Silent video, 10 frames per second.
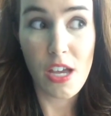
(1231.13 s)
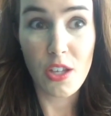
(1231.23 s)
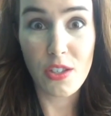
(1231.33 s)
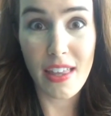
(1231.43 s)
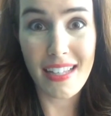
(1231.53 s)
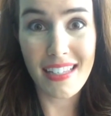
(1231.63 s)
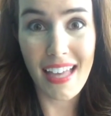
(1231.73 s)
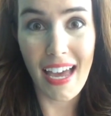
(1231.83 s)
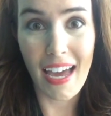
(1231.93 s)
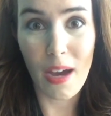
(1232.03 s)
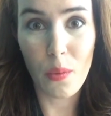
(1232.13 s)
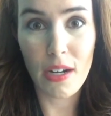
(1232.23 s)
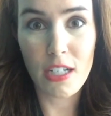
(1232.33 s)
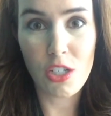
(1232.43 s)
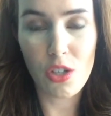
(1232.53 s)
So that's that. I
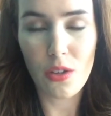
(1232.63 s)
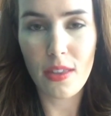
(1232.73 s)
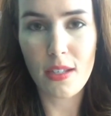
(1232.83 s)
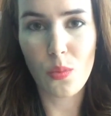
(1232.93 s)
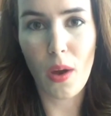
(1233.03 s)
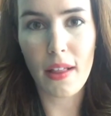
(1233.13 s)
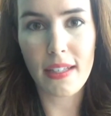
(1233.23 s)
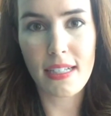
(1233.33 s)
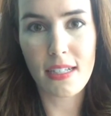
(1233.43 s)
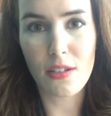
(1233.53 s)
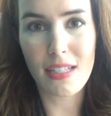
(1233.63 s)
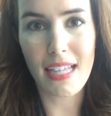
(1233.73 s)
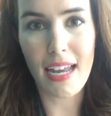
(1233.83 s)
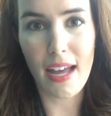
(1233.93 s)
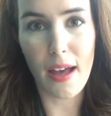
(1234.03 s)
wanted to show you this while it's still
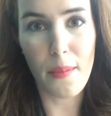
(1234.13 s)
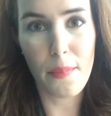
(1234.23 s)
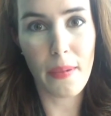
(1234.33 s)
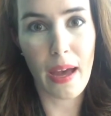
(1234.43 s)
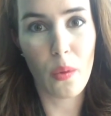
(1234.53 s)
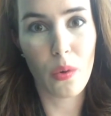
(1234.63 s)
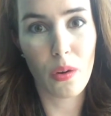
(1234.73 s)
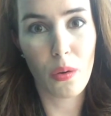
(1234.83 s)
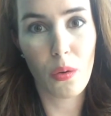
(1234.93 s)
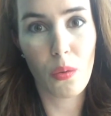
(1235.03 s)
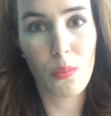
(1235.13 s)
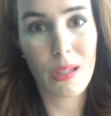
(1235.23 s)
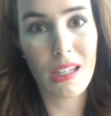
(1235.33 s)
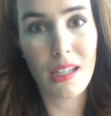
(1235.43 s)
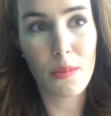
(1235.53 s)
set up. I will
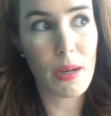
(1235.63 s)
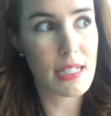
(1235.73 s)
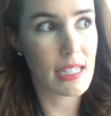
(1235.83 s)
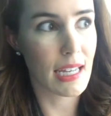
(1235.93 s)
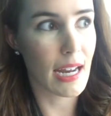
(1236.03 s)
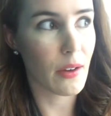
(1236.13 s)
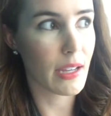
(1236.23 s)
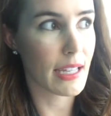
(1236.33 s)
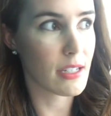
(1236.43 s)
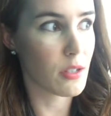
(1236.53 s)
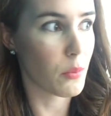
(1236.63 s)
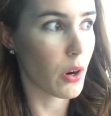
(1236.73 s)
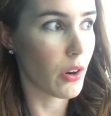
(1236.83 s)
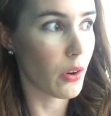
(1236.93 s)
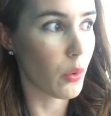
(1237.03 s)
be busting it out again
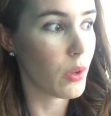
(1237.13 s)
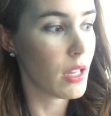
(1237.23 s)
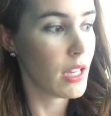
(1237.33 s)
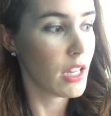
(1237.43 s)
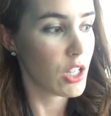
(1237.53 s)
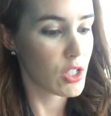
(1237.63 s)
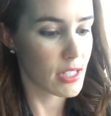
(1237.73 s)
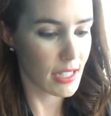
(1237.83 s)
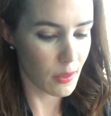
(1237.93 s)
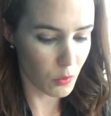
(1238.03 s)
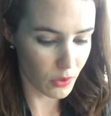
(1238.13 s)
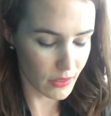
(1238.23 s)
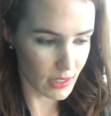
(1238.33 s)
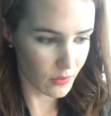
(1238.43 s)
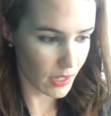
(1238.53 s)
tomorrow just to get more of
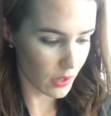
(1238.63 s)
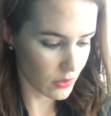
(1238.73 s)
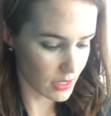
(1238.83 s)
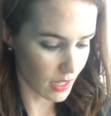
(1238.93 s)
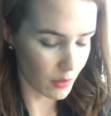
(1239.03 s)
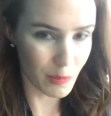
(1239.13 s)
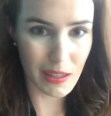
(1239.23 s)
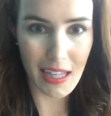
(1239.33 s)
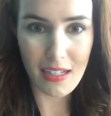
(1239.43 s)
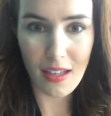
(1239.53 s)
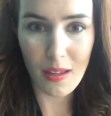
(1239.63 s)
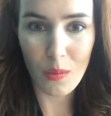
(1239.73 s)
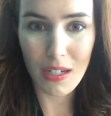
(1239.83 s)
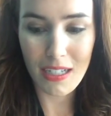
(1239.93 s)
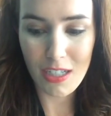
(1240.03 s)
these videos done. But that's all I
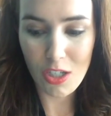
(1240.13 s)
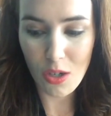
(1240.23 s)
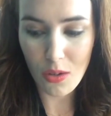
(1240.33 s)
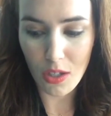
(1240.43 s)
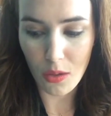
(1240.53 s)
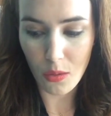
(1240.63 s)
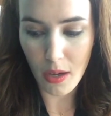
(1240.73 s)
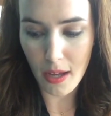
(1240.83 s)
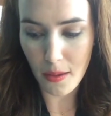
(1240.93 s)
wanted to show you.